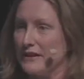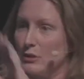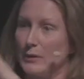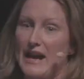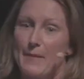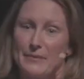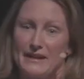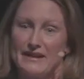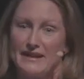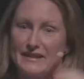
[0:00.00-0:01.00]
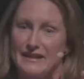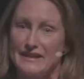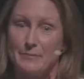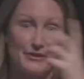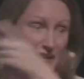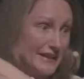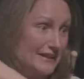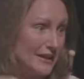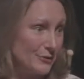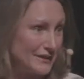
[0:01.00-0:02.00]
to accompany these experiences
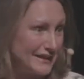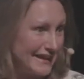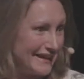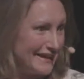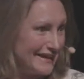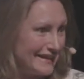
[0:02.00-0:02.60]
that you'll see.